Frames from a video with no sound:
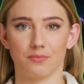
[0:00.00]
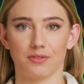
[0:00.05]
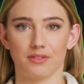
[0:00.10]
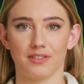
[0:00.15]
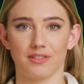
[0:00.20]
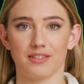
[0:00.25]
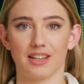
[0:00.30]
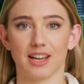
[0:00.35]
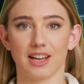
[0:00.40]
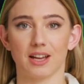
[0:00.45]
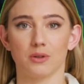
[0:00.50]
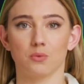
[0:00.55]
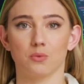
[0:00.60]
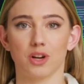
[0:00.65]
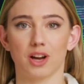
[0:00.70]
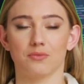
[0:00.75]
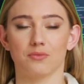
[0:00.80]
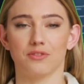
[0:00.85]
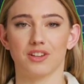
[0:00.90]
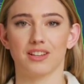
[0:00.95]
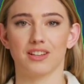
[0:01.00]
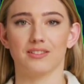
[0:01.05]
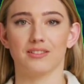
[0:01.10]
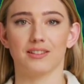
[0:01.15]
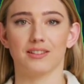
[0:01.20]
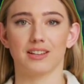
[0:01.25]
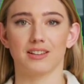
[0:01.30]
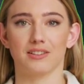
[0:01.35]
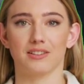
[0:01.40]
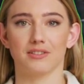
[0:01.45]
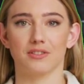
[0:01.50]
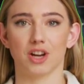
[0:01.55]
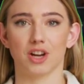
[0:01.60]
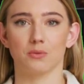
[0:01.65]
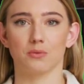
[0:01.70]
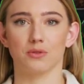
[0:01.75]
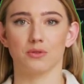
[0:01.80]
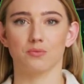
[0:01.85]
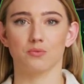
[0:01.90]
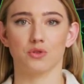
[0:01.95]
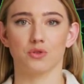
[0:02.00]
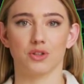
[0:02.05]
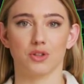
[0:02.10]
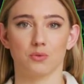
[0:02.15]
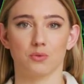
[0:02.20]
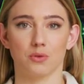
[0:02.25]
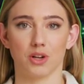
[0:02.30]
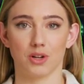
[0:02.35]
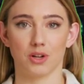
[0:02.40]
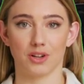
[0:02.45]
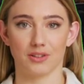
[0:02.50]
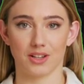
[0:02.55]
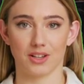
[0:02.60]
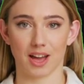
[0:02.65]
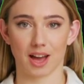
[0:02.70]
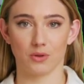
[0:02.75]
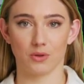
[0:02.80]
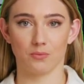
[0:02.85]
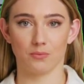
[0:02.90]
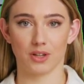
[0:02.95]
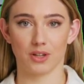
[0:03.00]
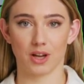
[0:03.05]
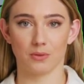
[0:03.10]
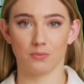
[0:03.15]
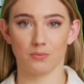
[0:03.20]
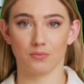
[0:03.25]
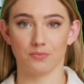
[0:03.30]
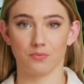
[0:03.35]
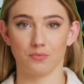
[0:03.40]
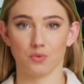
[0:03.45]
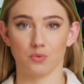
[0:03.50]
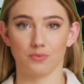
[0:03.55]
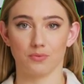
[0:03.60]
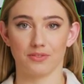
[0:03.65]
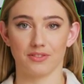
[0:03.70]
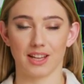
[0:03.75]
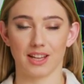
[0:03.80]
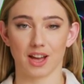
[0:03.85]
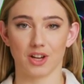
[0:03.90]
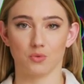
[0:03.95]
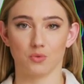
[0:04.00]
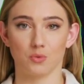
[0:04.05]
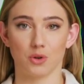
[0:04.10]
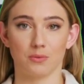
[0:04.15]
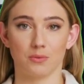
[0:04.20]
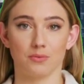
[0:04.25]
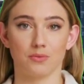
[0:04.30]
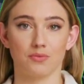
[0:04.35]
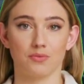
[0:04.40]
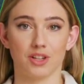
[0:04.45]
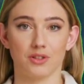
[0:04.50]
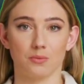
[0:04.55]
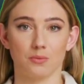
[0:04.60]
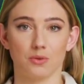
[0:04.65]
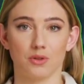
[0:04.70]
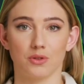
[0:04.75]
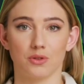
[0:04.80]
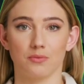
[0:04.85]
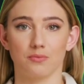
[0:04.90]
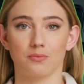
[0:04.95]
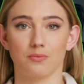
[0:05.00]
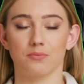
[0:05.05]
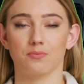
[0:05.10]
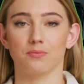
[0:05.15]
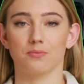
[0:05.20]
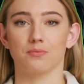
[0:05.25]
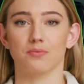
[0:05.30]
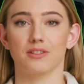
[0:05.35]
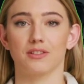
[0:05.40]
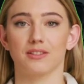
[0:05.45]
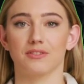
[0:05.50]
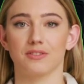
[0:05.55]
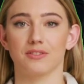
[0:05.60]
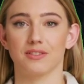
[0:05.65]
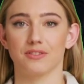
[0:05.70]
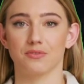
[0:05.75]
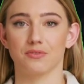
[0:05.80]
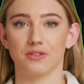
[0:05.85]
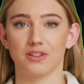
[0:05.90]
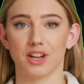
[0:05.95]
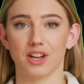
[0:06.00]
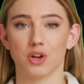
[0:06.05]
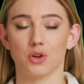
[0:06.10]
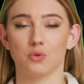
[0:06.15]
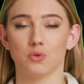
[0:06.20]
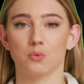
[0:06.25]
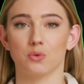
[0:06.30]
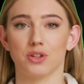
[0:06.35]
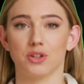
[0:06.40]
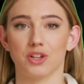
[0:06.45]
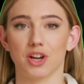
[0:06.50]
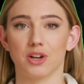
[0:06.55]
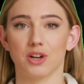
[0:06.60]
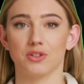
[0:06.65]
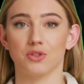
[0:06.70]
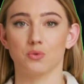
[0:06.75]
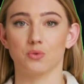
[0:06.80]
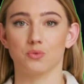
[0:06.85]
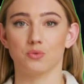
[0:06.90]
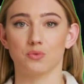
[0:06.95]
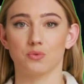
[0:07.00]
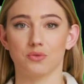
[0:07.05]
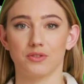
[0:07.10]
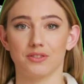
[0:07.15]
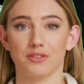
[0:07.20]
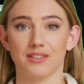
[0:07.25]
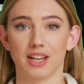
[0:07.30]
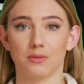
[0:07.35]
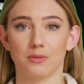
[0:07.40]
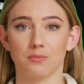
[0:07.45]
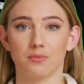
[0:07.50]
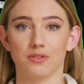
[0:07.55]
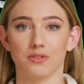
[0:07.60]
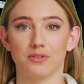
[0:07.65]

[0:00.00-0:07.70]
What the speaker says: Today, we have an exciting topic for you: how to become a full-stack web developer. In this video, we'll guide you through the steps